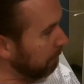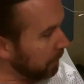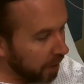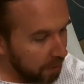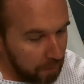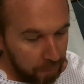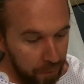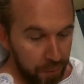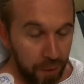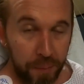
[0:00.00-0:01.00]
They gave me a
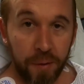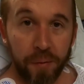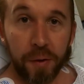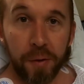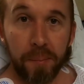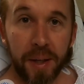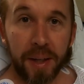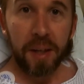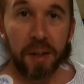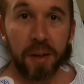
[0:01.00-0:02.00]
prescription for some
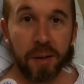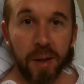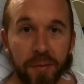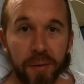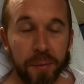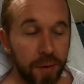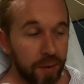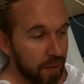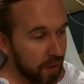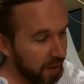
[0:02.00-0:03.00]
medications
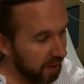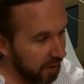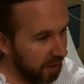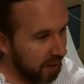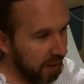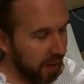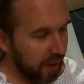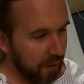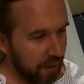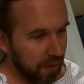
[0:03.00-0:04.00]
afterwards,
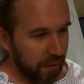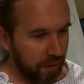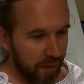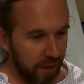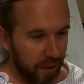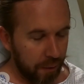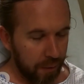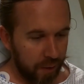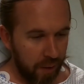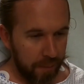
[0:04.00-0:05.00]
and they're going to
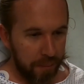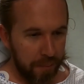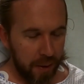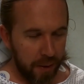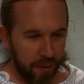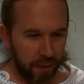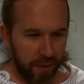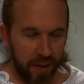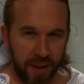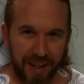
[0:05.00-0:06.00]
examine me at, I
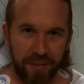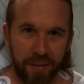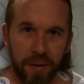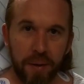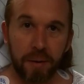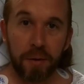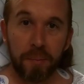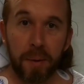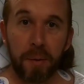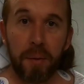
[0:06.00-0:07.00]
think, 11
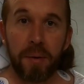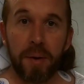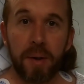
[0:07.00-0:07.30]
tomorrow.